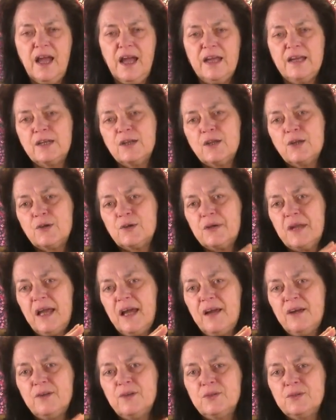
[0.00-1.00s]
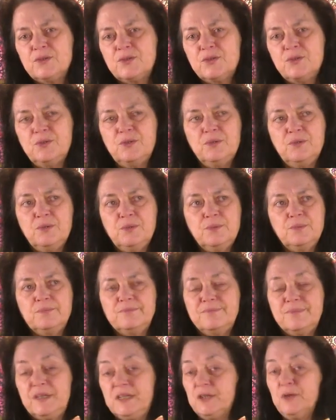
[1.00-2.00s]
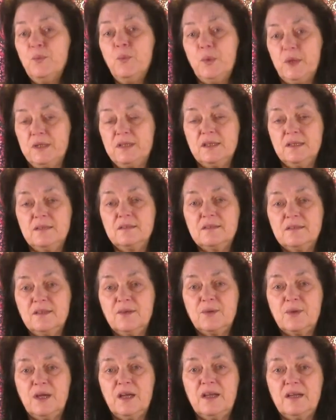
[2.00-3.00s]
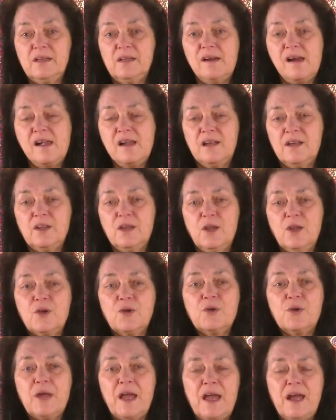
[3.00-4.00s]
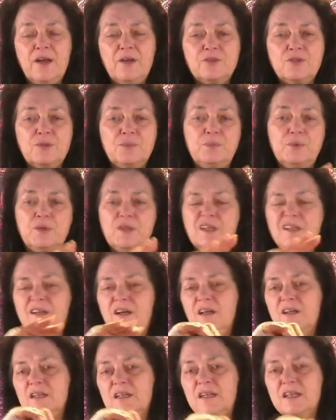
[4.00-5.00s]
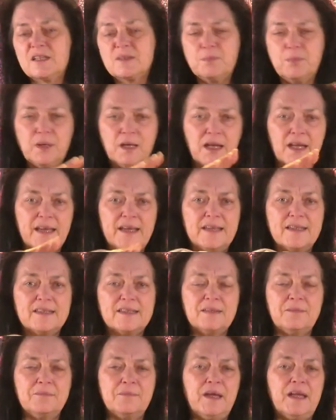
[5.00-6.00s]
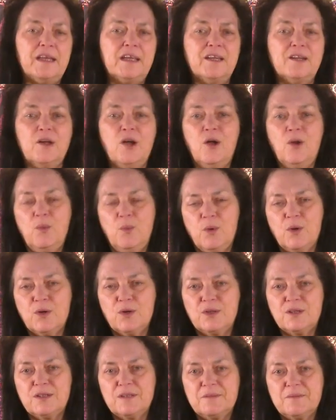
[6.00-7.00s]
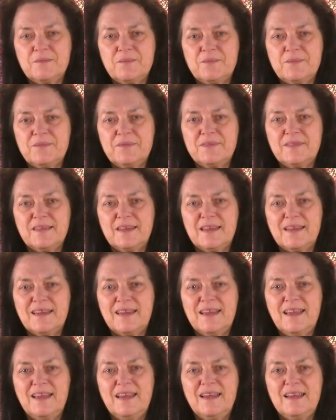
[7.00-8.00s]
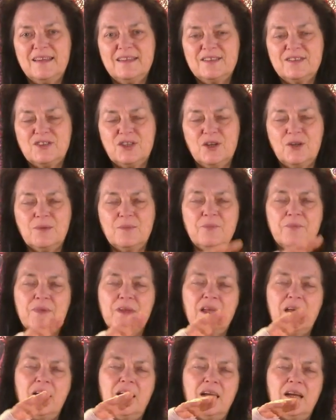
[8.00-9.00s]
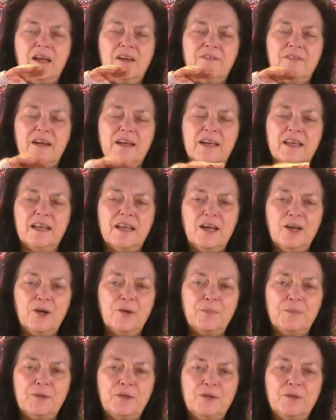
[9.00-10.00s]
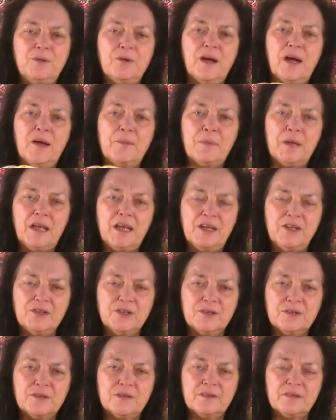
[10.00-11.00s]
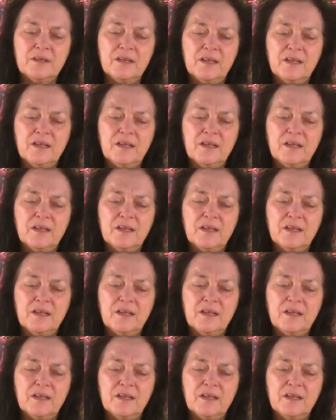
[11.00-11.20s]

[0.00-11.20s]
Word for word: And learn how to deal with it. Okay? Learn how to put it all in its place and make it all work. So, if I can help you, I'm here.